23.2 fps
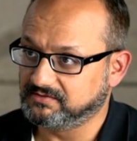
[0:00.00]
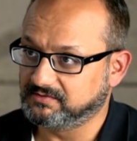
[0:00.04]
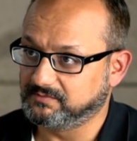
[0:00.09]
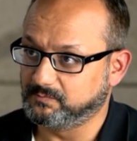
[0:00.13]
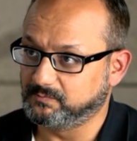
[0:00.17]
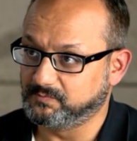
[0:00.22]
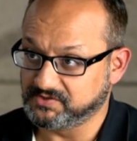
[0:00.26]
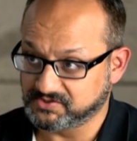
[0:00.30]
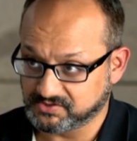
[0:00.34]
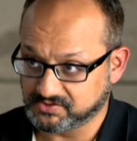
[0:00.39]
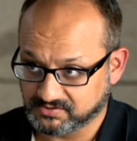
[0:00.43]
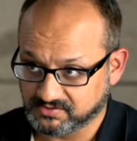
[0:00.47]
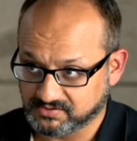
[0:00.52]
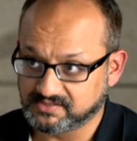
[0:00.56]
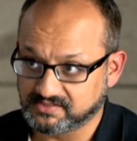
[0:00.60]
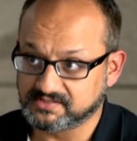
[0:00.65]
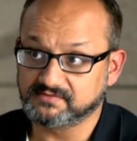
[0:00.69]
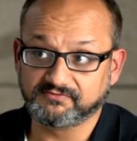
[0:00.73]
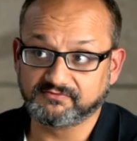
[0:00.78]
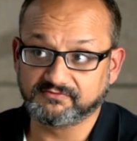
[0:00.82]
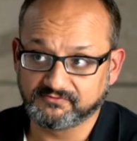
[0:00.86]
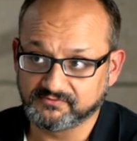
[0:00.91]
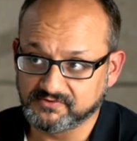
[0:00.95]
which
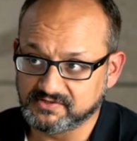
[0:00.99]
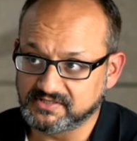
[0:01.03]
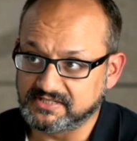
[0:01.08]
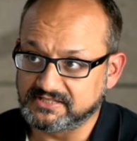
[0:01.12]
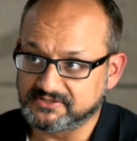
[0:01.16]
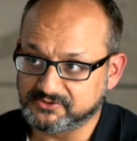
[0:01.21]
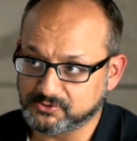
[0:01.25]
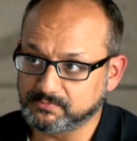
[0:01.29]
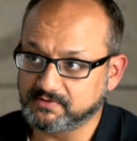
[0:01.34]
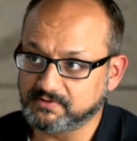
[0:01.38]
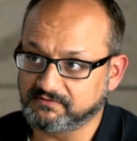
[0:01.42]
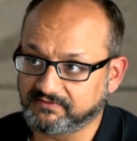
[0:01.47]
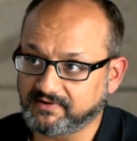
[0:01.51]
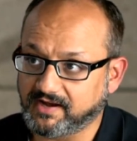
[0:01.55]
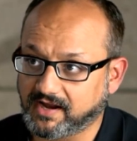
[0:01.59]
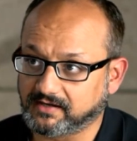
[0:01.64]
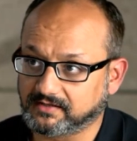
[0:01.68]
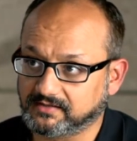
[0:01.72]
is needs to be flagged,